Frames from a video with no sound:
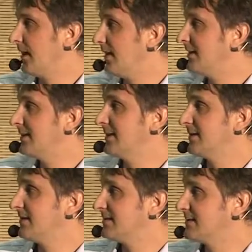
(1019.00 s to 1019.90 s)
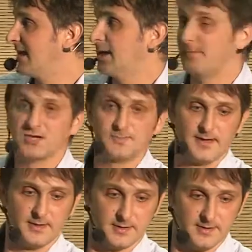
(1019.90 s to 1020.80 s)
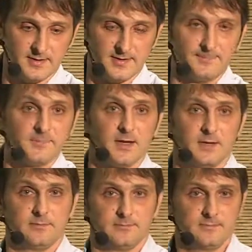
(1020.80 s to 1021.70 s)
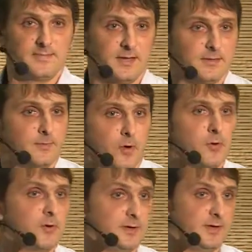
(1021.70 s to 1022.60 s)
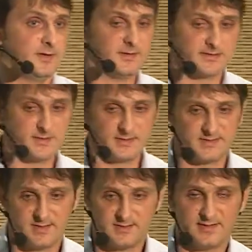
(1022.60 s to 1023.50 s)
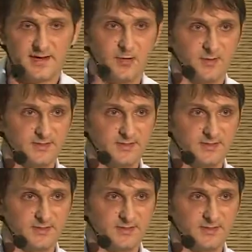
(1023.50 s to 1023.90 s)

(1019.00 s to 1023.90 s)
and it can scale much better than the broker in certain scenarios.